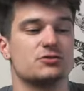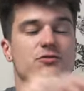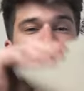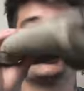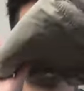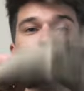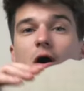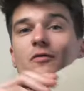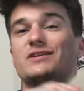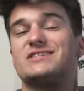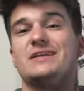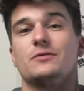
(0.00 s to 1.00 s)
They're the
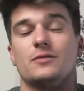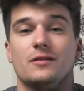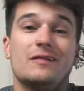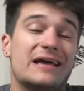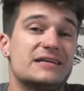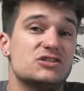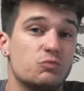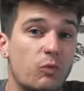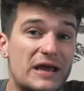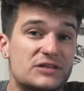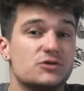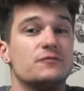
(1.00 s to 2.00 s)
smallest and they're the lightest weight.